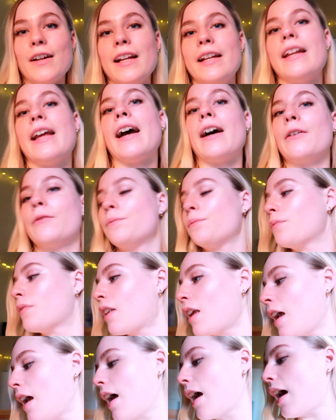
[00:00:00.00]
right now.
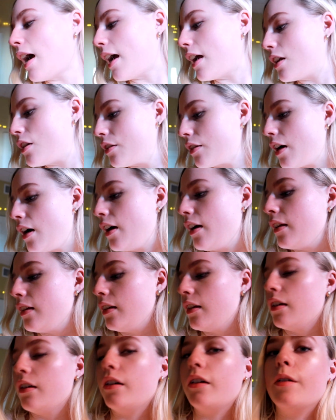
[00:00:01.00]
I just got a
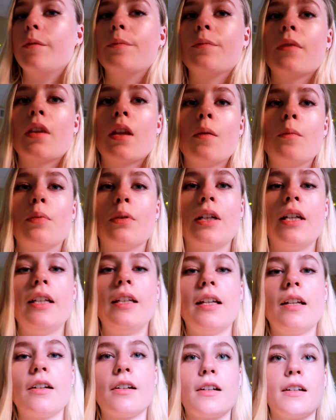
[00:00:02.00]
little
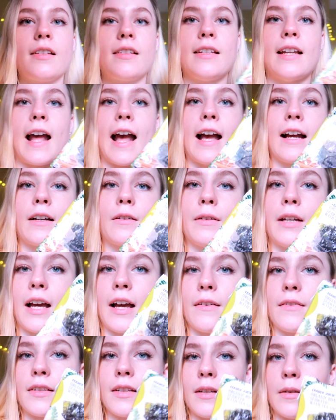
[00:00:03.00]
pre-dinner snack. We
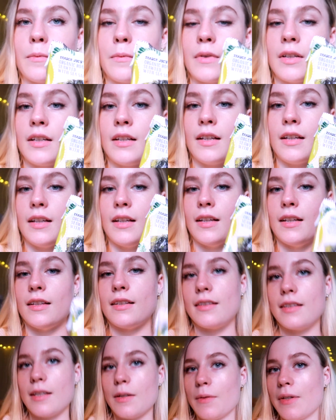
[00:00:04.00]
have some
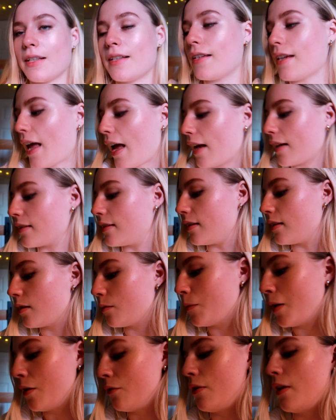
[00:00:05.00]
seaweed snacks. These are
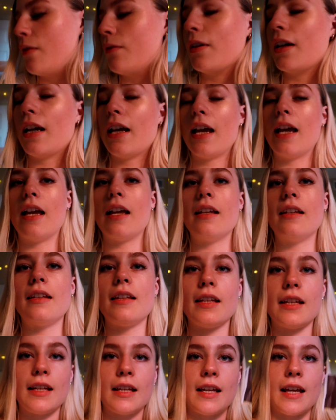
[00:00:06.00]
my favorite, and
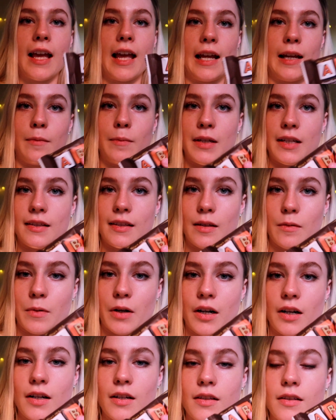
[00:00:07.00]
the ABC
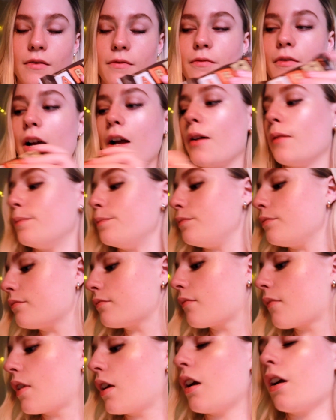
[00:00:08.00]
bars from
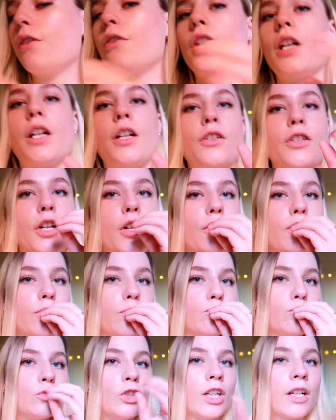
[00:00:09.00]
Trader Joe's.
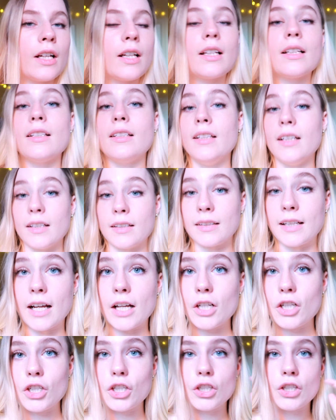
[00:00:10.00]

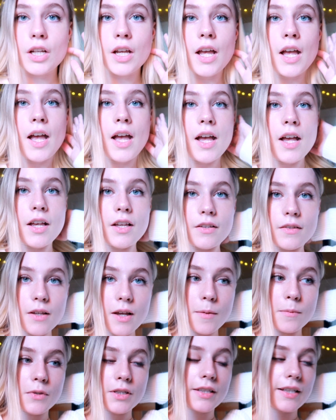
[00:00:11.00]
Delish. So
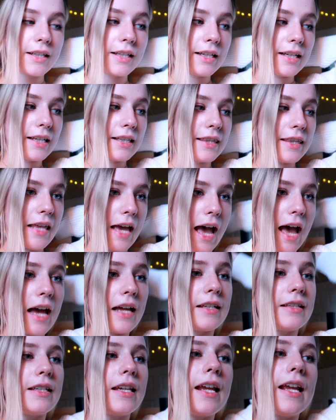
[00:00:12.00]
I'm just gonna eat
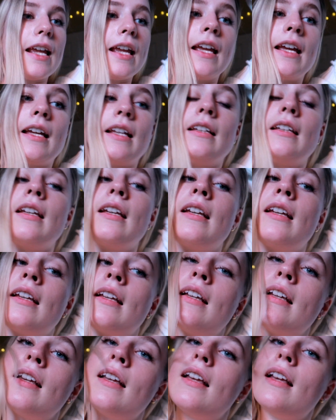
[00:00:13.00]
that and
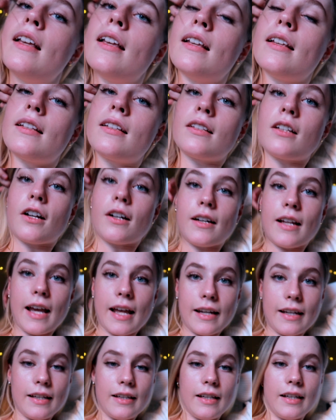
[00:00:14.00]
start
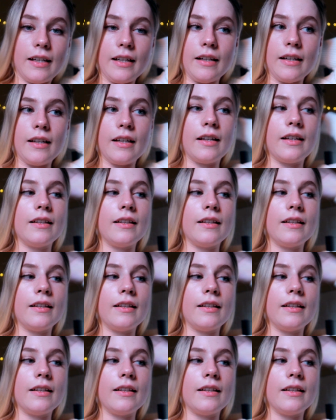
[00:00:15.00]
editing